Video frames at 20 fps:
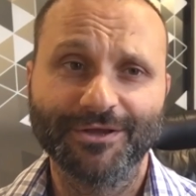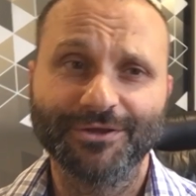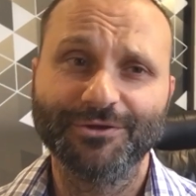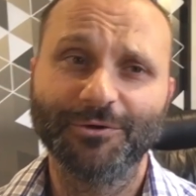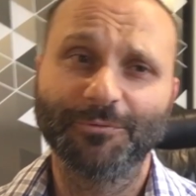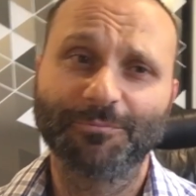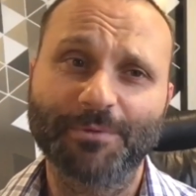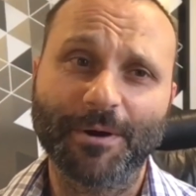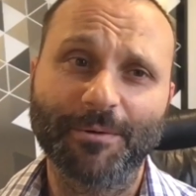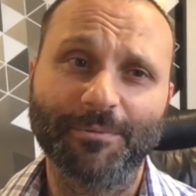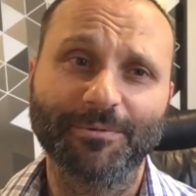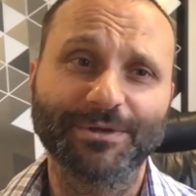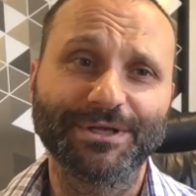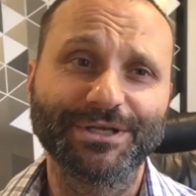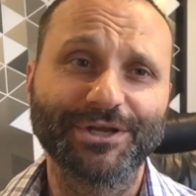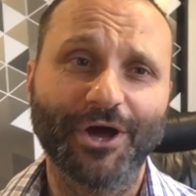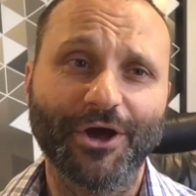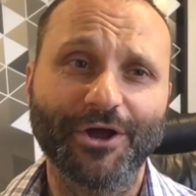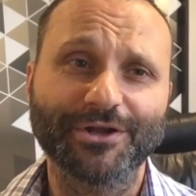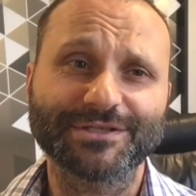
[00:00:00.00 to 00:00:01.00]
You'll probably
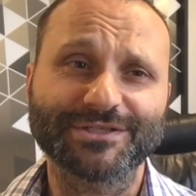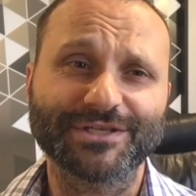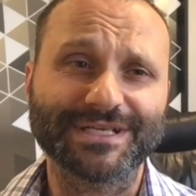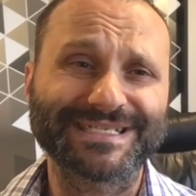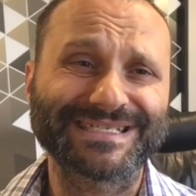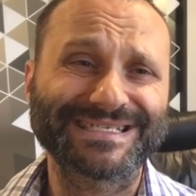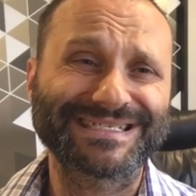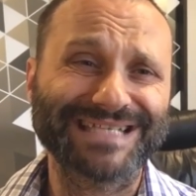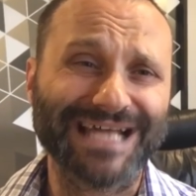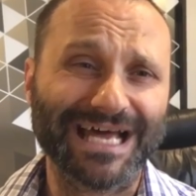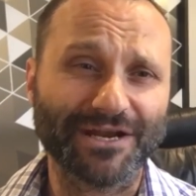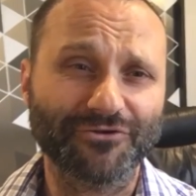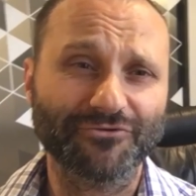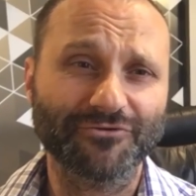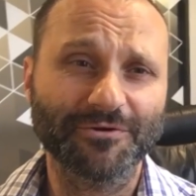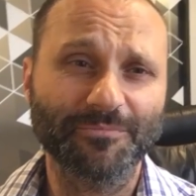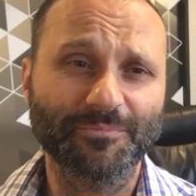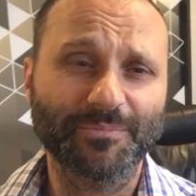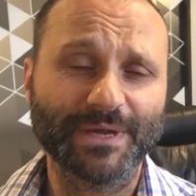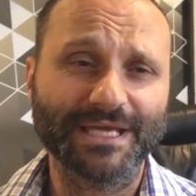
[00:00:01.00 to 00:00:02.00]
notice I
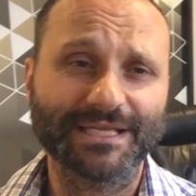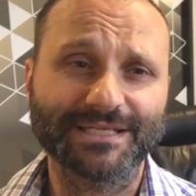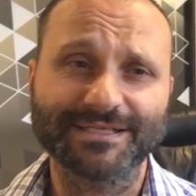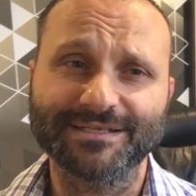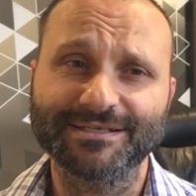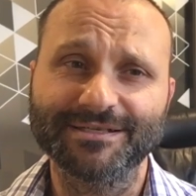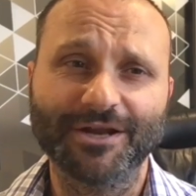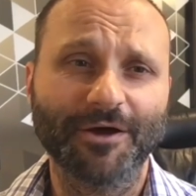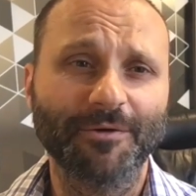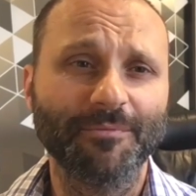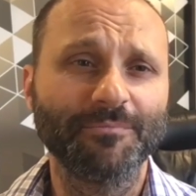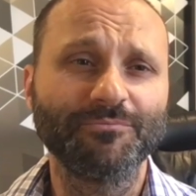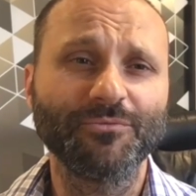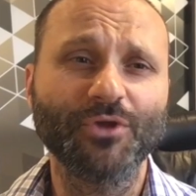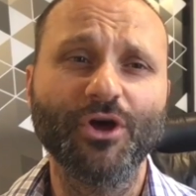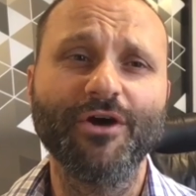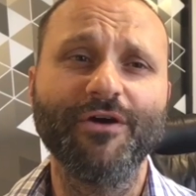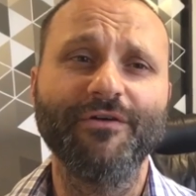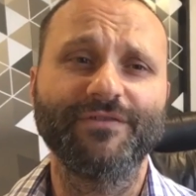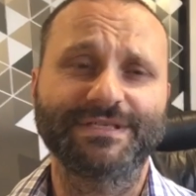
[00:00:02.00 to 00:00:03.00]
stutter a bit. I'm
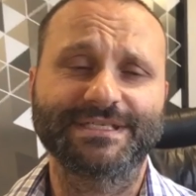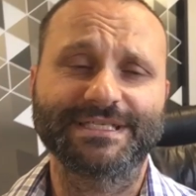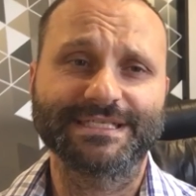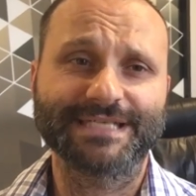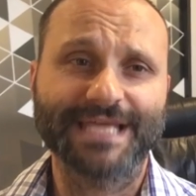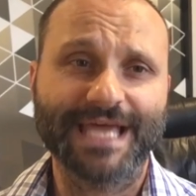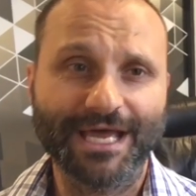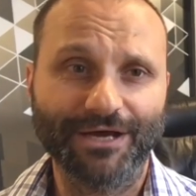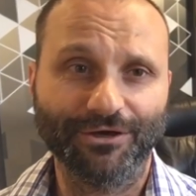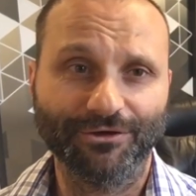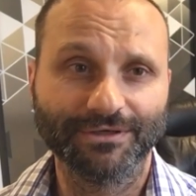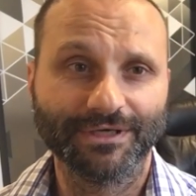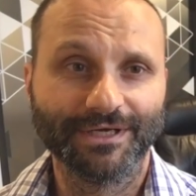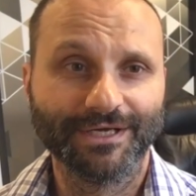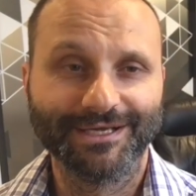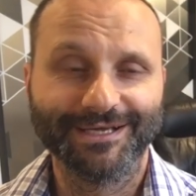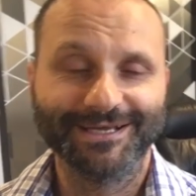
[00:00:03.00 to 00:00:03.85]
nervous as hell.